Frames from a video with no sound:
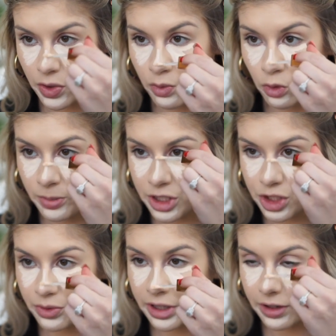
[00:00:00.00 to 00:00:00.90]
So I will be
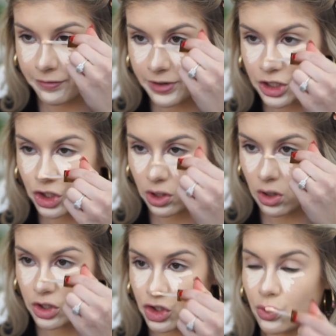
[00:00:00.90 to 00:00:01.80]
doing like a finished
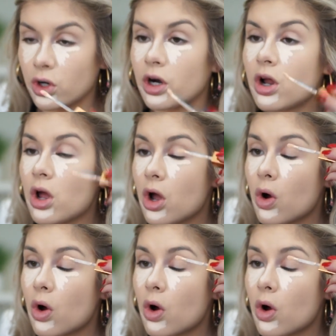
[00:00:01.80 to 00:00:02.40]
salon tour